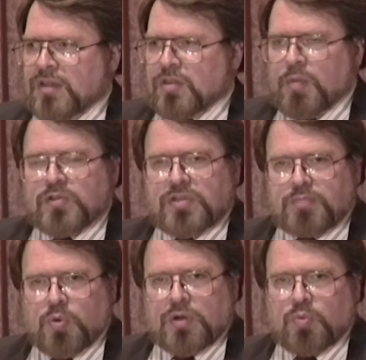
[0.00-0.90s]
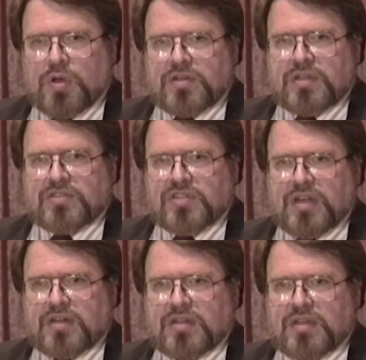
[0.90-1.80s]
The most important one is
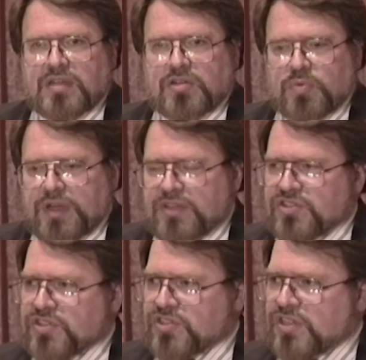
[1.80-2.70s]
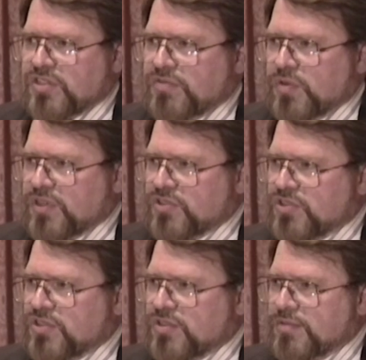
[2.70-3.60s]
that it, it creates excessive
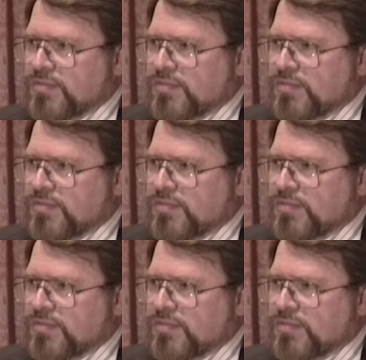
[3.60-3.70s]
risks.